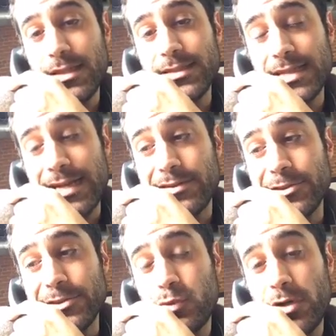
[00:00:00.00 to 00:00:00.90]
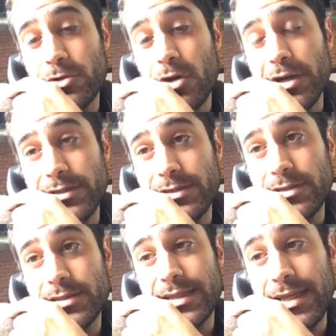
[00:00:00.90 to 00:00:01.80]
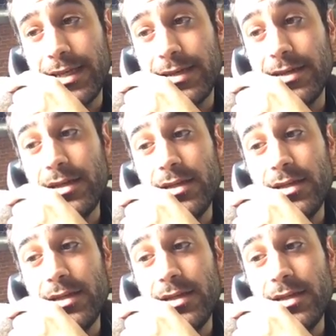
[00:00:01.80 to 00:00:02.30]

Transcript: Exactly. Your Twitter audience can